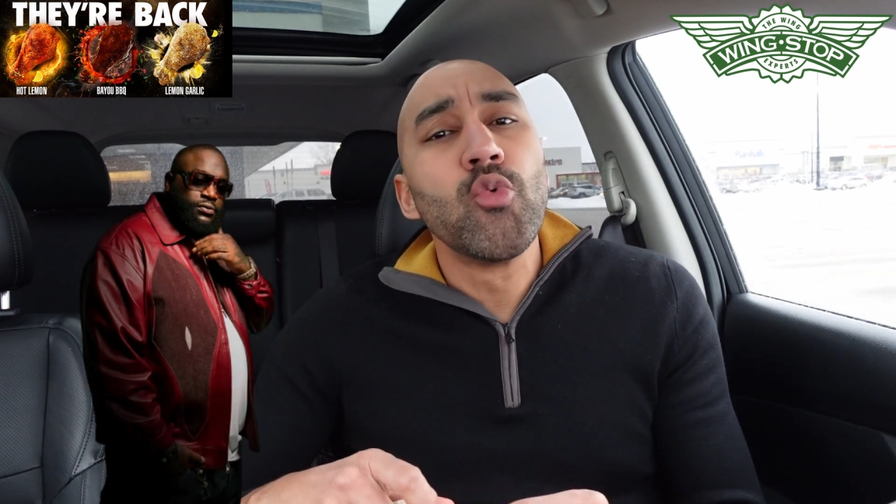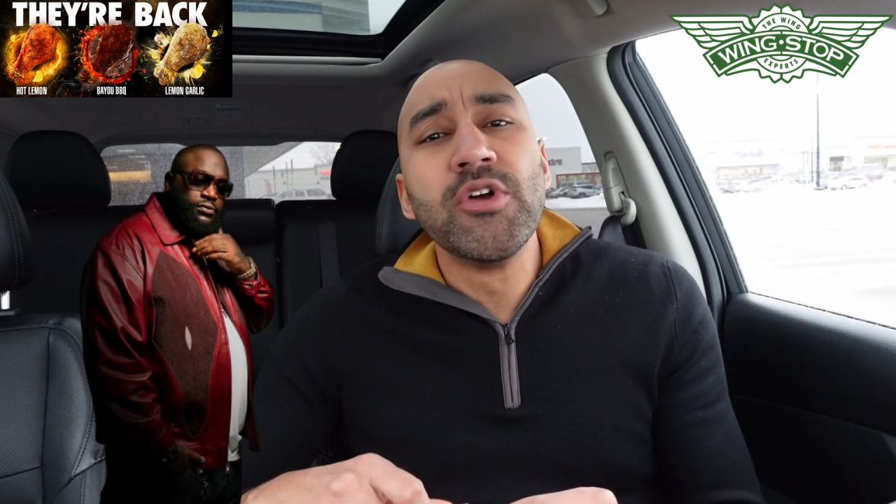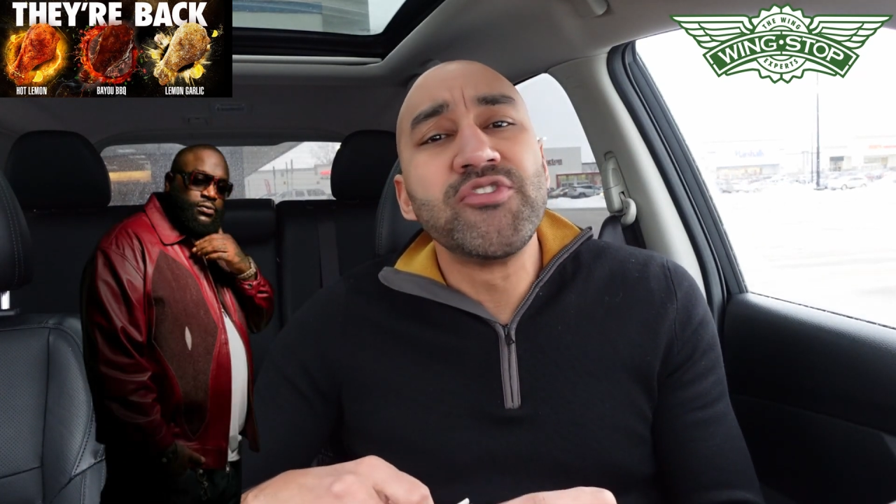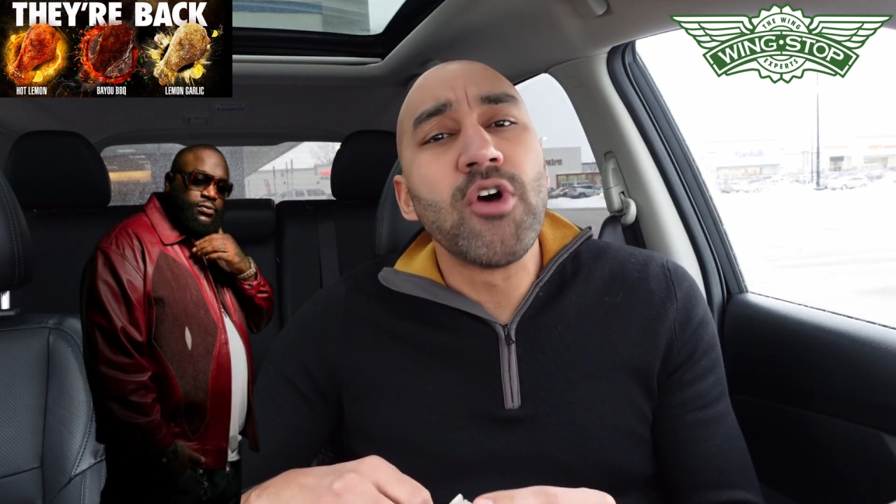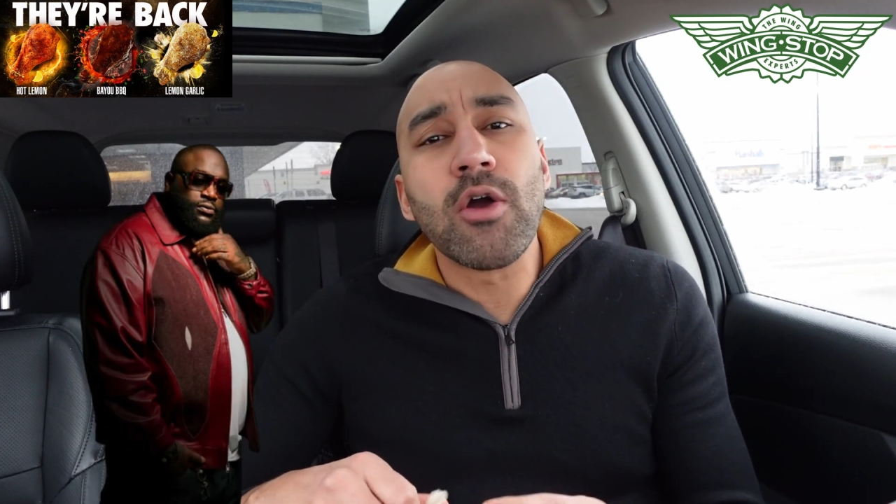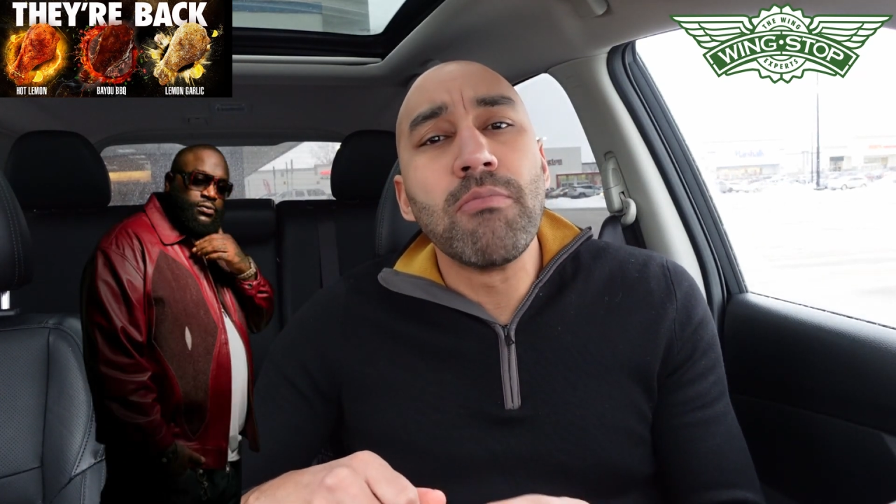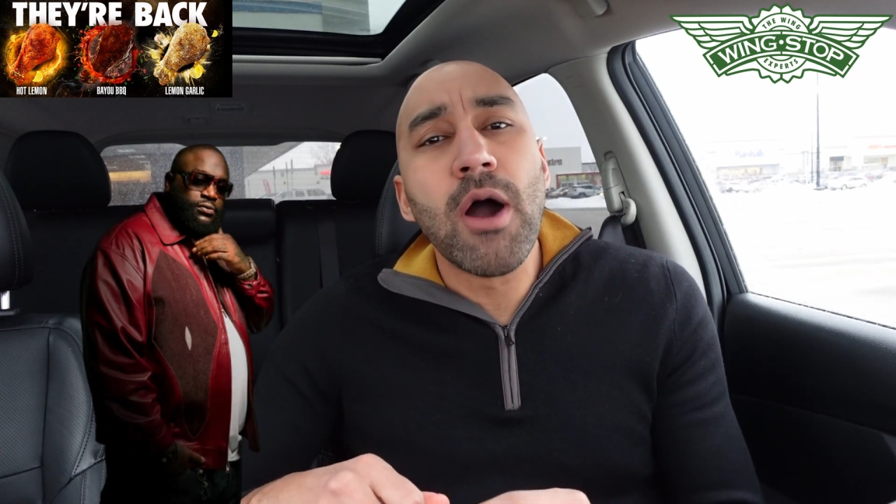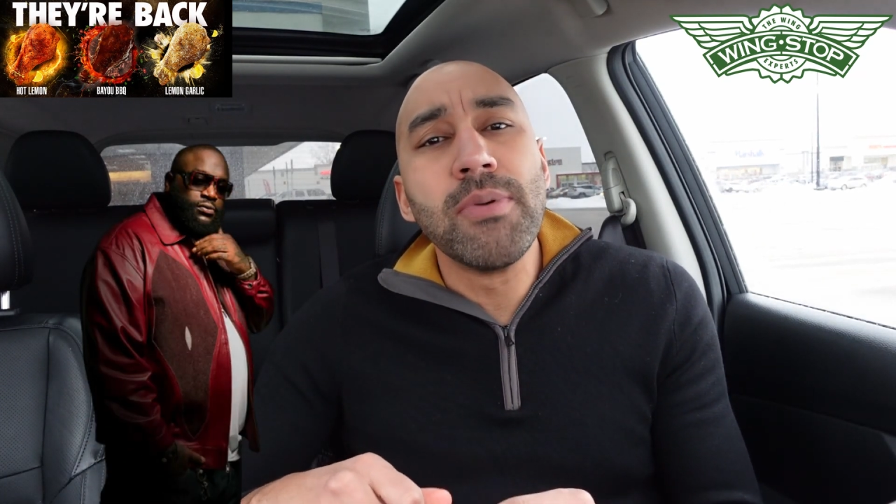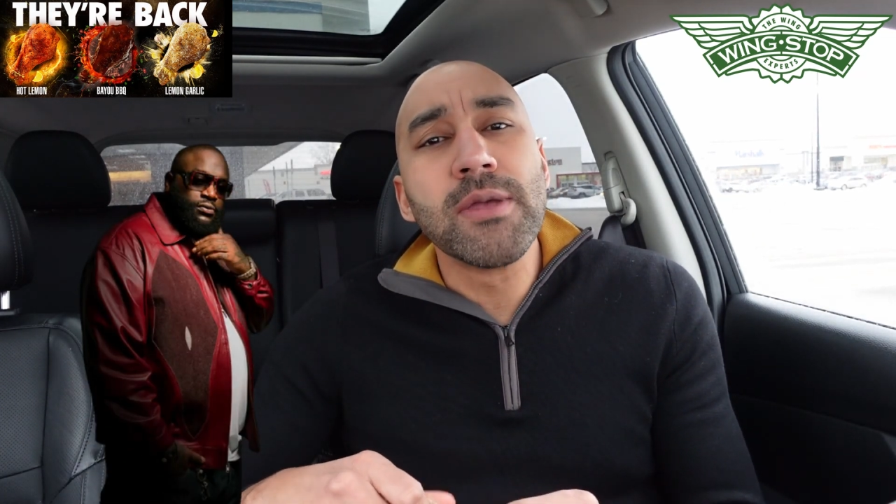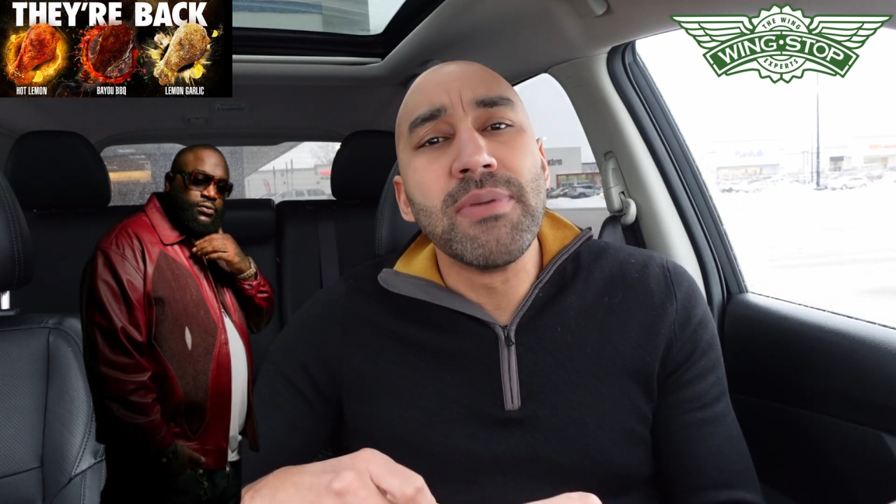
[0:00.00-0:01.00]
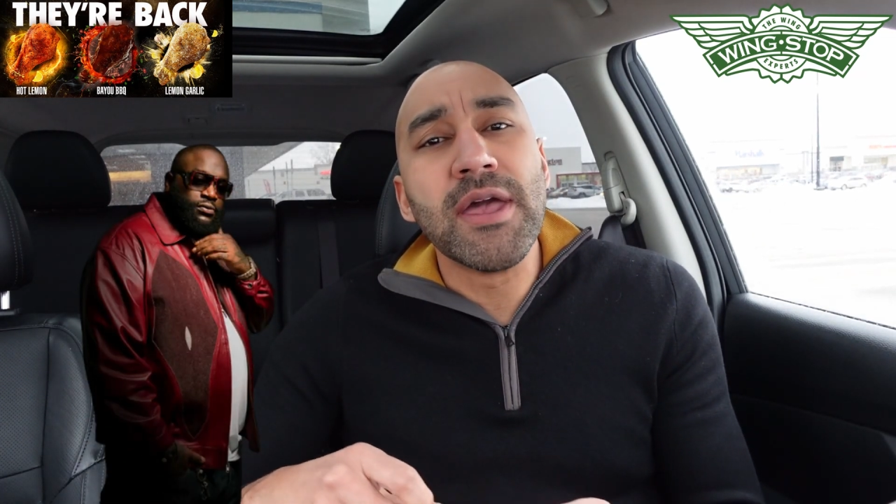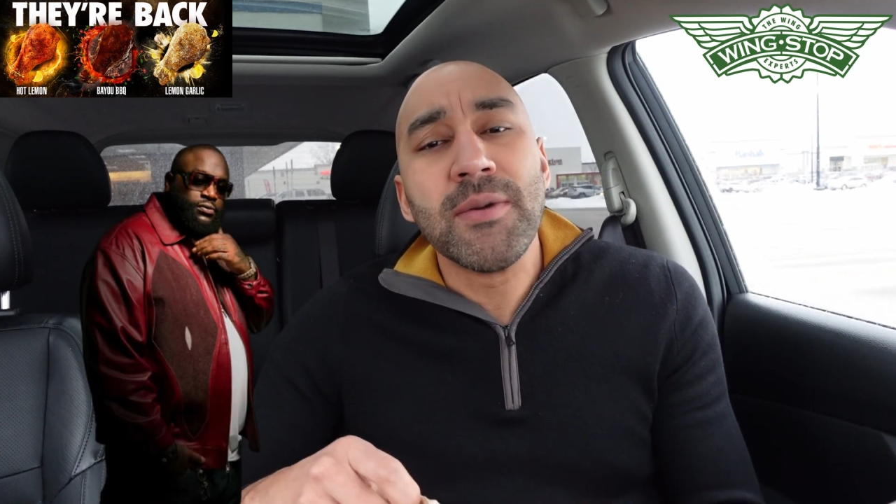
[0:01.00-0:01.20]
"What you talking about, Big Ben?"